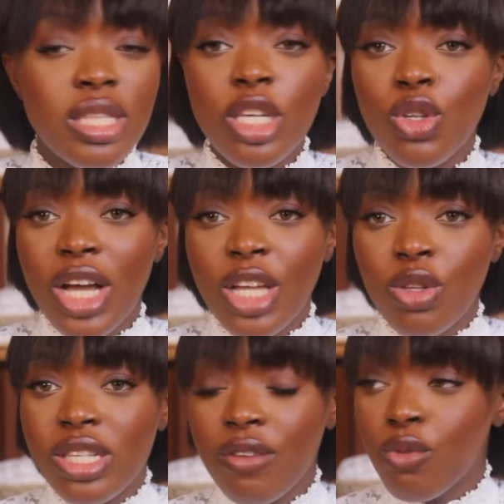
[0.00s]
thing, you
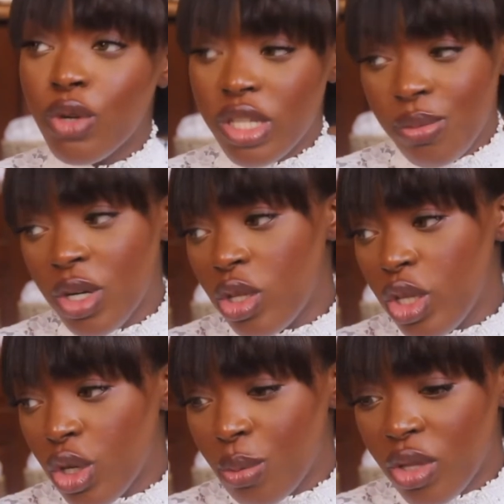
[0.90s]
cannot afford to be
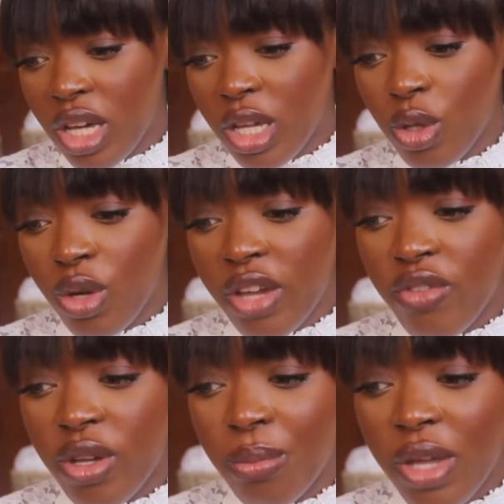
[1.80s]
calling your mother-in-law every